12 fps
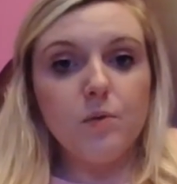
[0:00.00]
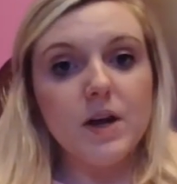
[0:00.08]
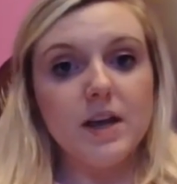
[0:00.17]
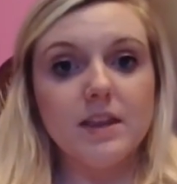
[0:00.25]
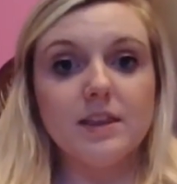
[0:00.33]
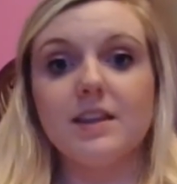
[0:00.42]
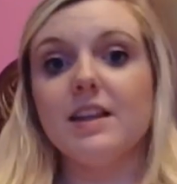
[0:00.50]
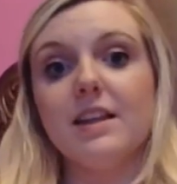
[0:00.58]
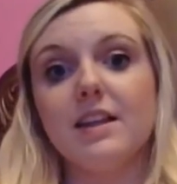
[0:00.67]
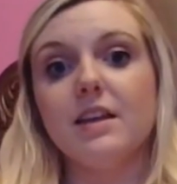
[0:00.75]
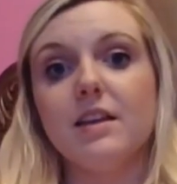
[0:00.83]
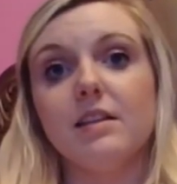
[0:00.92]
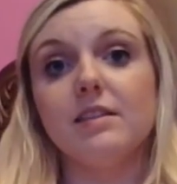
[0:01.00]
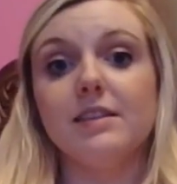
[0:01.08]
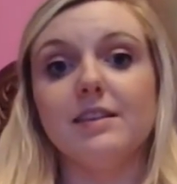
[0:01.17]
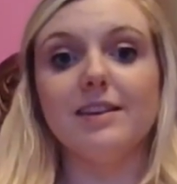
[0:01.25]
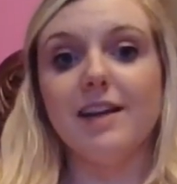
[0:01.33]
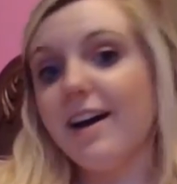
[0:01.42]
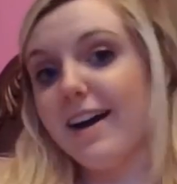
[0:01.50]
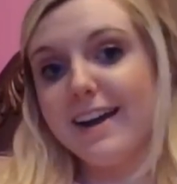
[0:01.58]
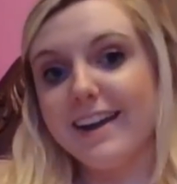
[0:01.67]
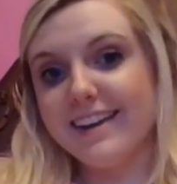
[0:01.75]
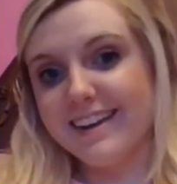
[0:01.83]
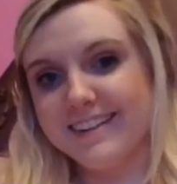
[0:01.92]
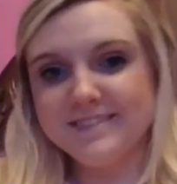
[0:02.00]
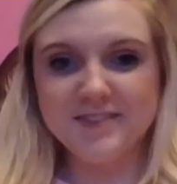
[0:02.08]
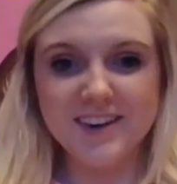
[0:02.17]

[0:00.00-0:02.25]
with lying,